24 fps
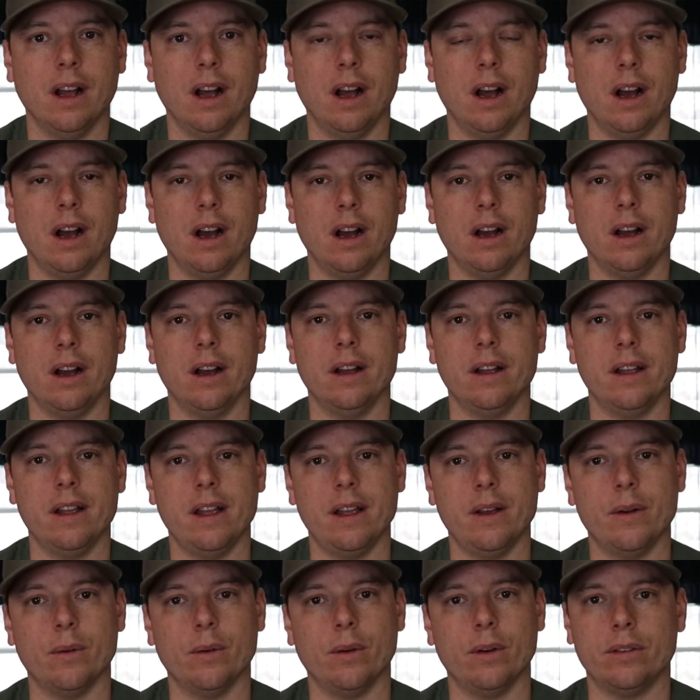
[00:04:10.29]
uh,
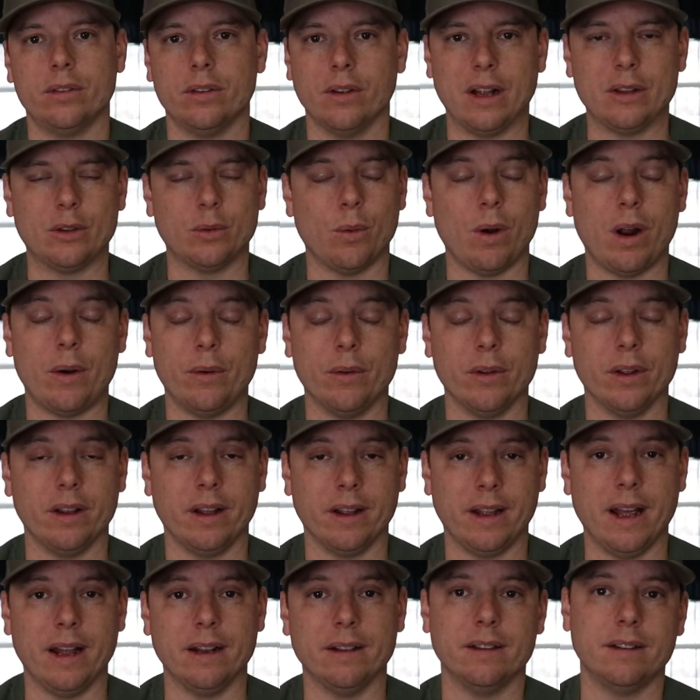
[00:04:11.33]
it, so that's why I really,
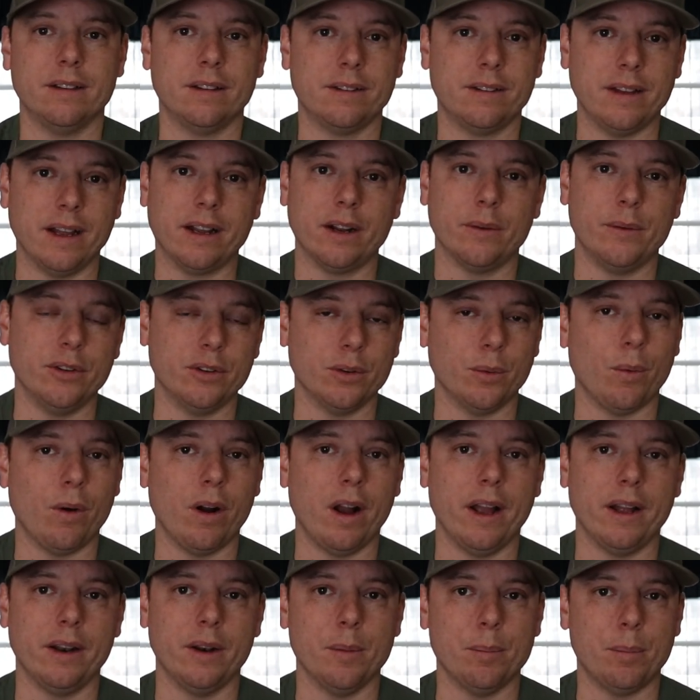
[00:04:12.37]
again, second reason
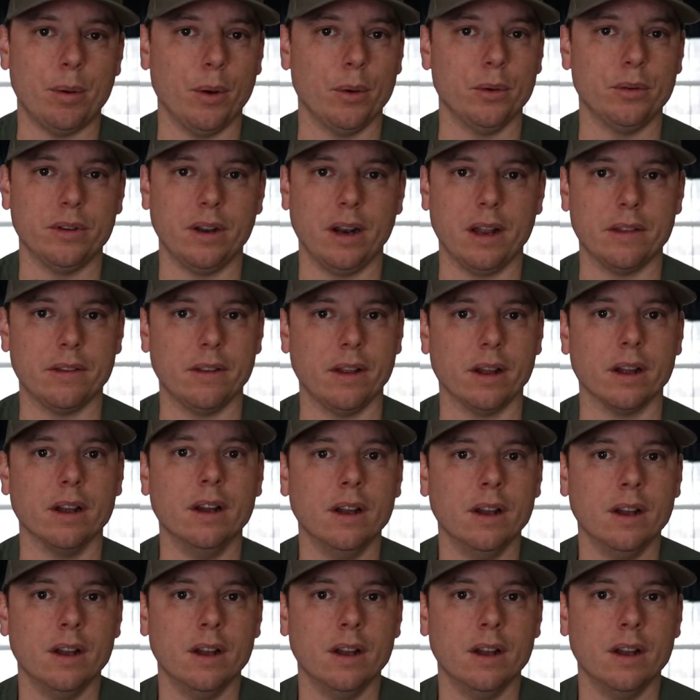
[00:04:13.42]
why I didn't post anything.